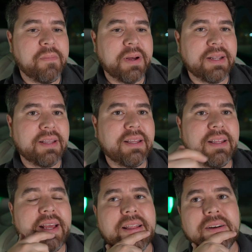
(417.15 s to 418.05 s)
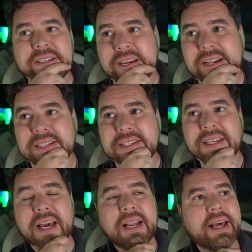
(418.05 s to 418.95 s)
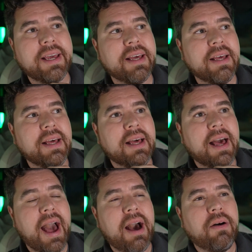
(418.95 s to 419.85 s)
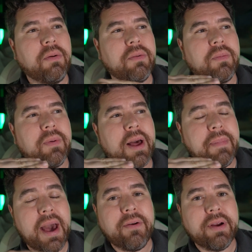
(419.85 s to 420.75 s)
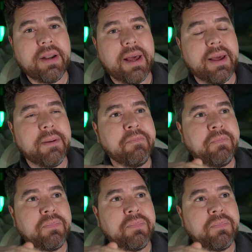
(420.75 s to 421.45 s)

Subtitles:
But yeah, they're saying it's kind of like how at battery day,